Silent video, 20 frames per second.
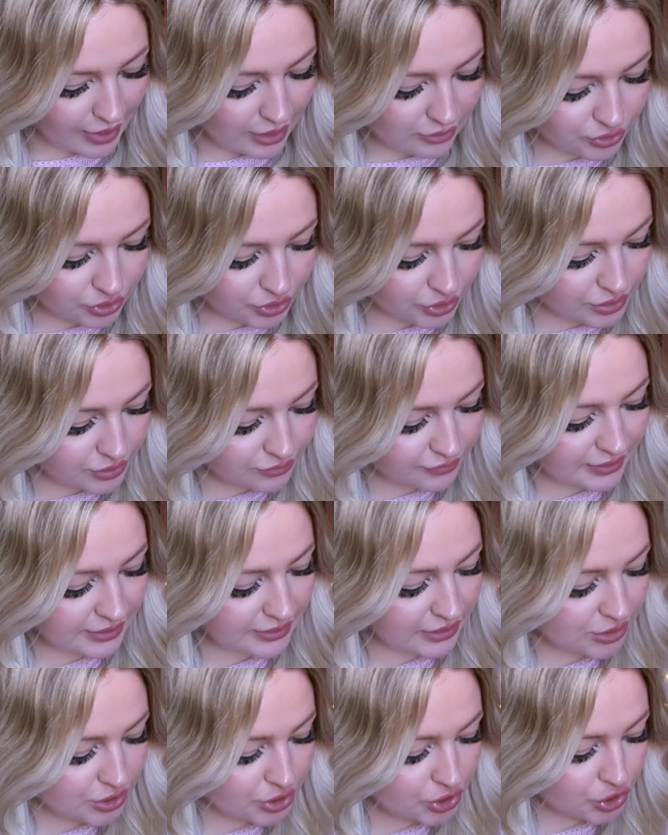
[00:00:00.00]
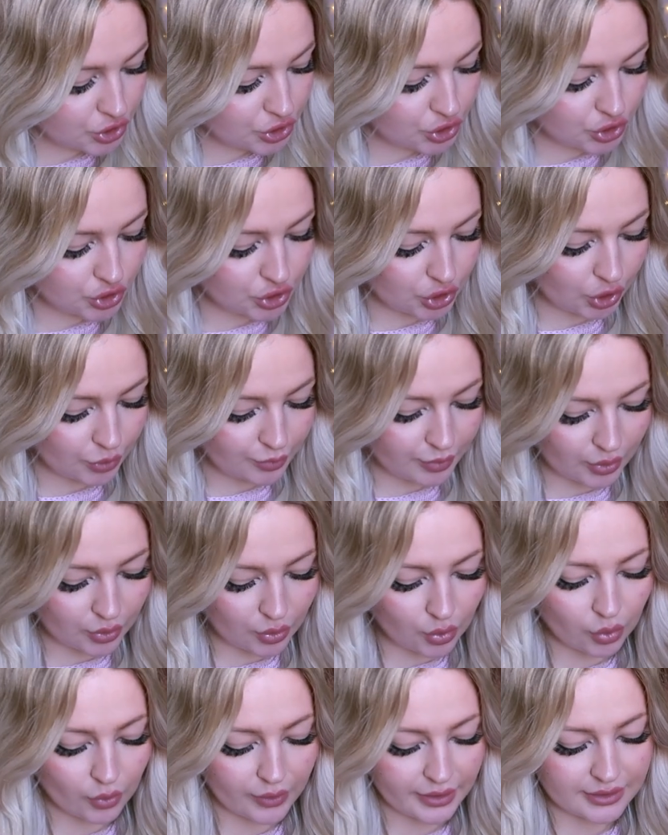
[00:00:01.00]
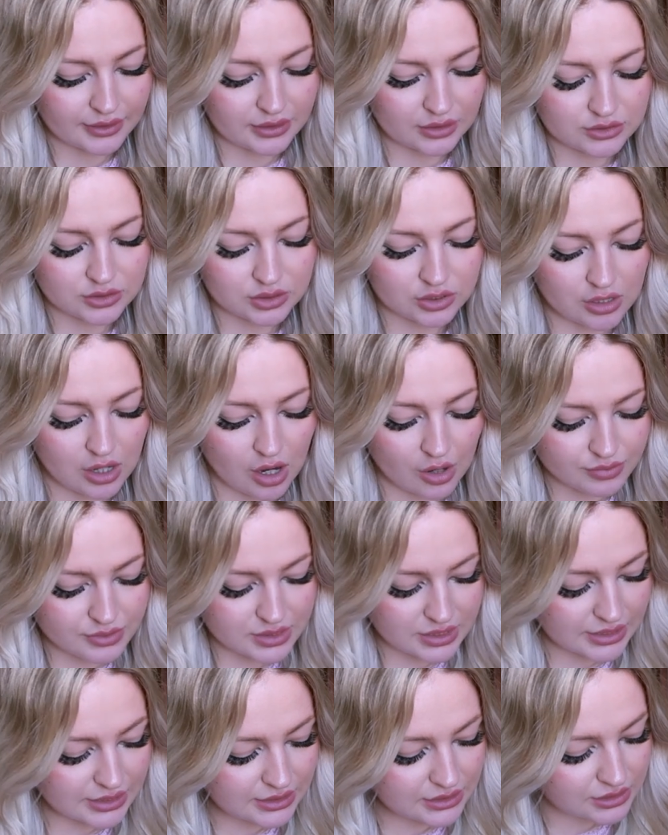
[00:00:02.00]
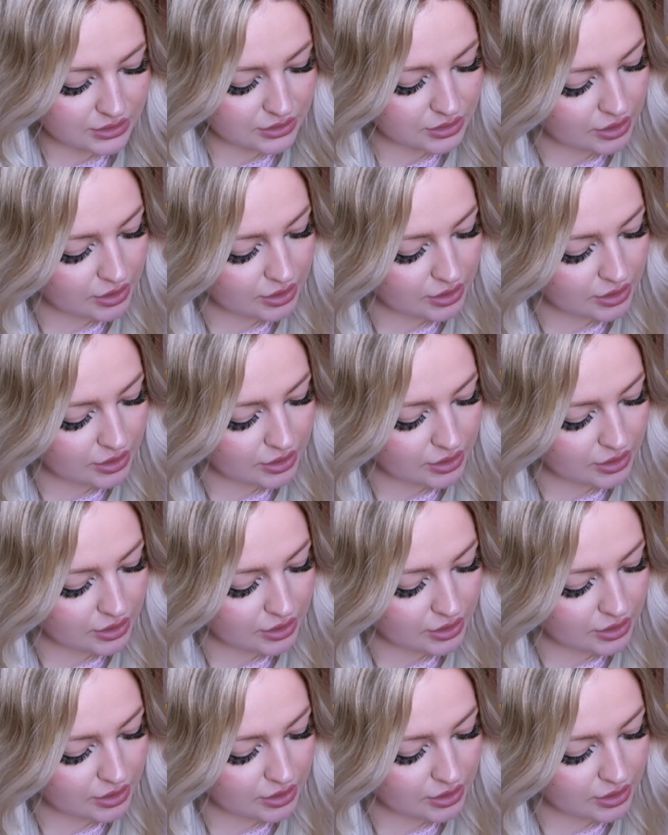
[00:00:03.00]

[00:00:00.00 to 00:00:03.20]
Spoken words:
I'll just read this super quick synopsis.